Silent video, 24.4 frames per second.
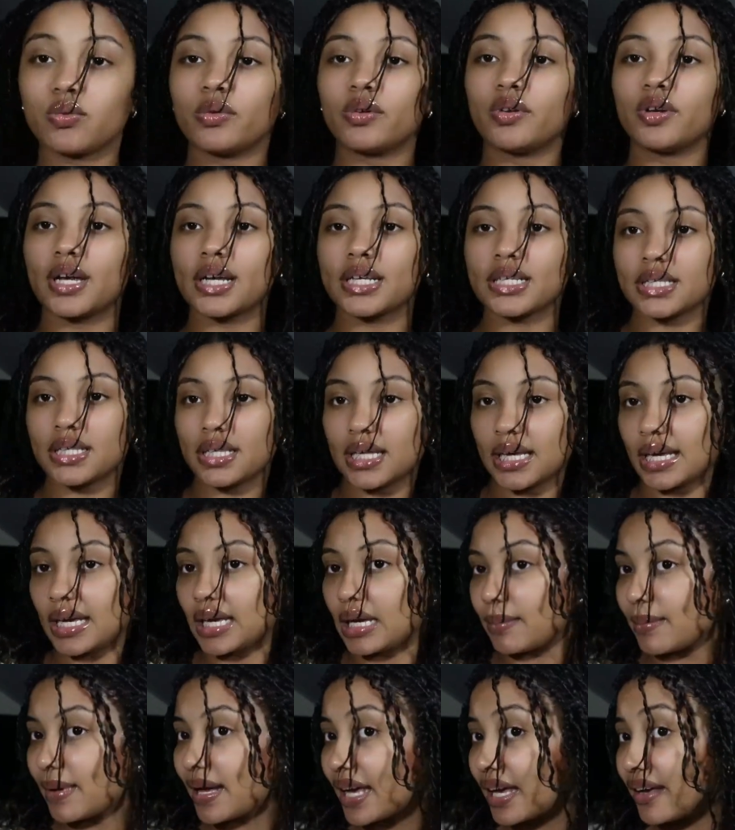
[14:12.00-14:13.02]
do you guys think?
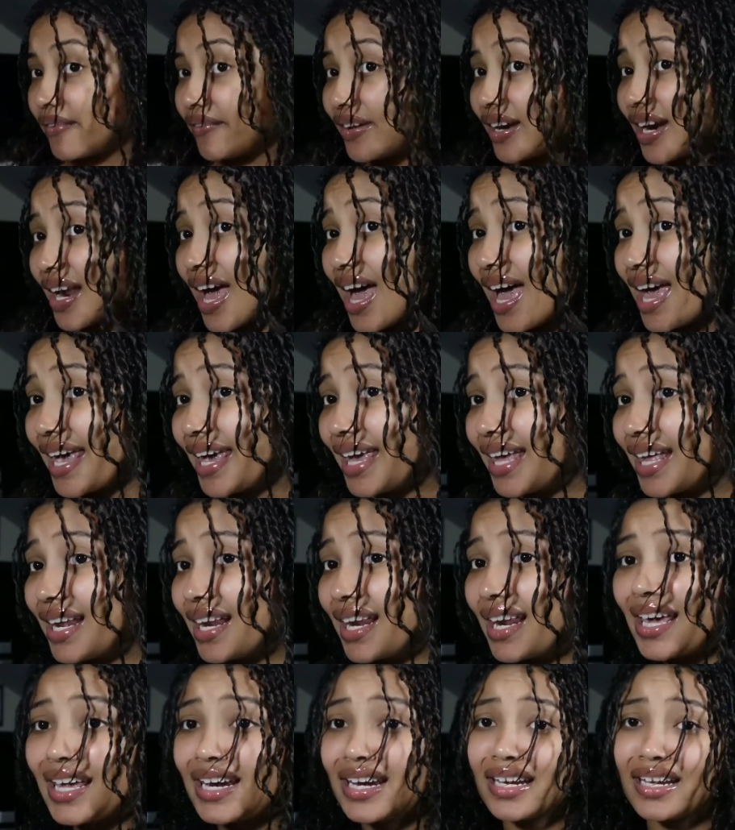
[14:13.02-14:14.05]
Am I giving
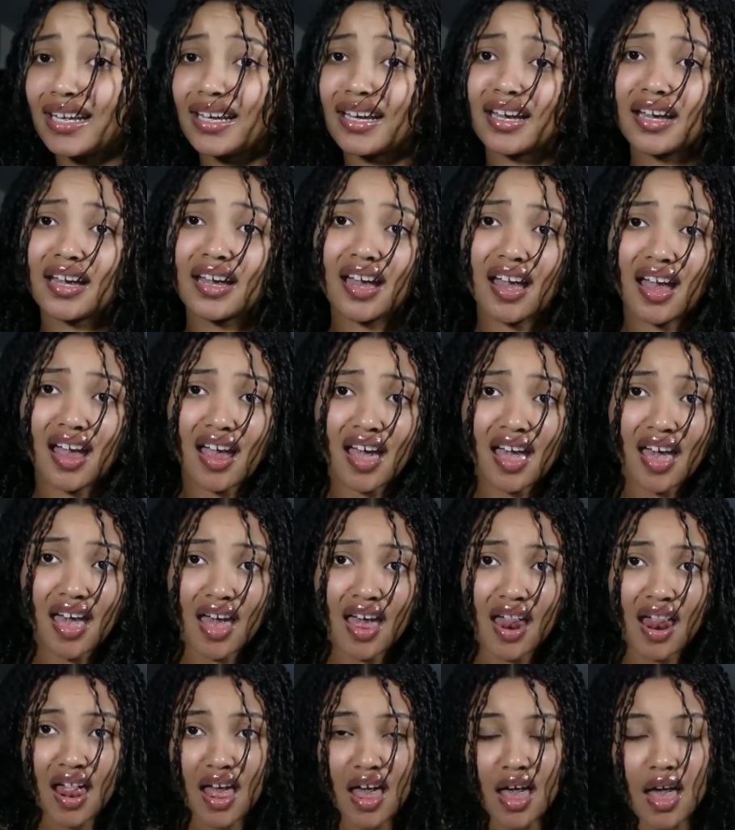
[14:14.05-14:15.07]
island
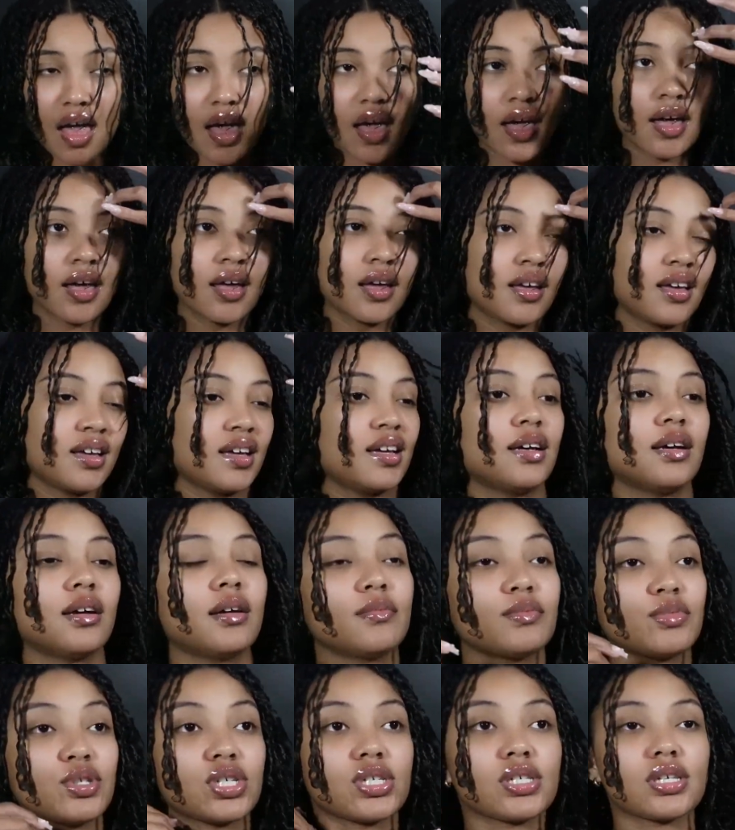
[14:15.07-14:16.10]
gut? I'm
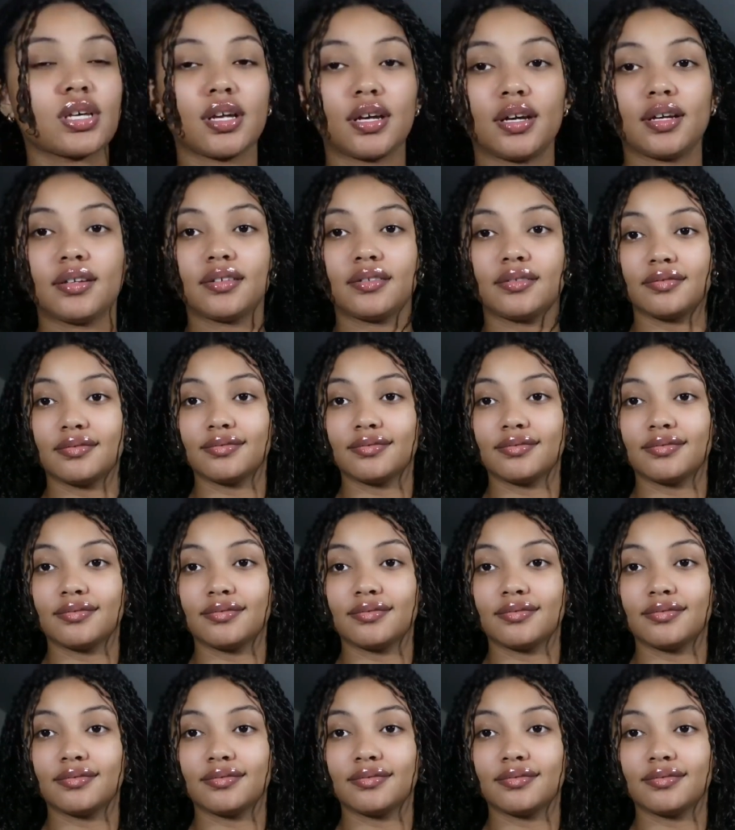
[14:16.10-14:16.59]
just kidding.